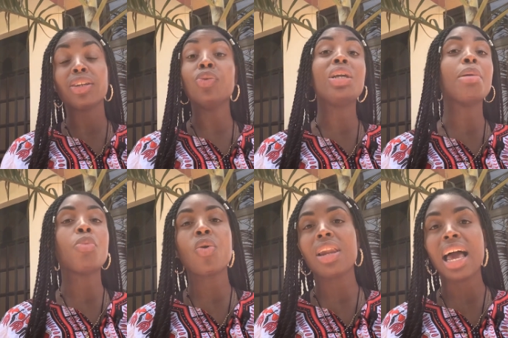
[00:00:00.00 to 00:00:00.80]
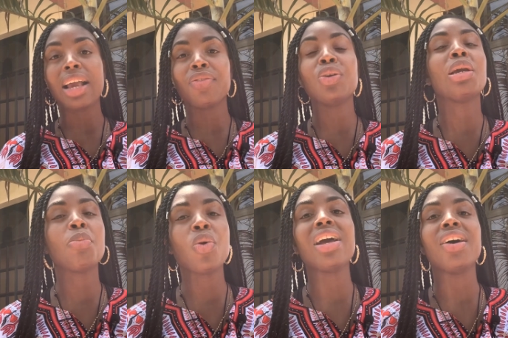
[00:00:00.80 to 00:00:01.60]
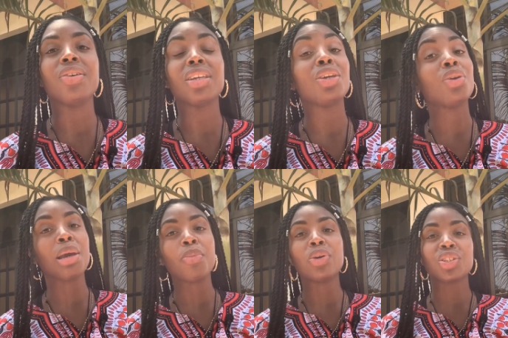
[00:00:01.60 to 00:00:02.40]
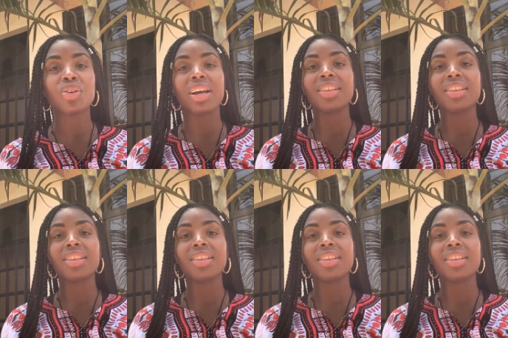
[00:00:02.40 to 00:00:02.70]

you get more life, you get more health, and you get more strength.